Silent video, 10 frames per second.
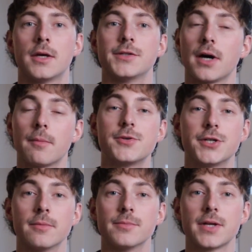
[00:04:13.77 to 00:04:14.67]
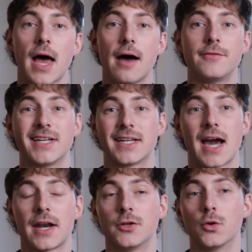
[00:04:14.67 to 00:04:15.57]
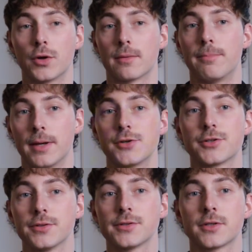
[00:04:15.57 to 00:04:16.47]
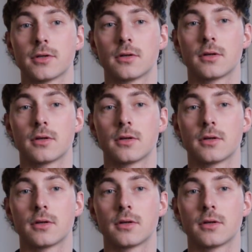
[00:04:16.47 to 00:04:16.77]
Some gyms have dedicated Nordic benches.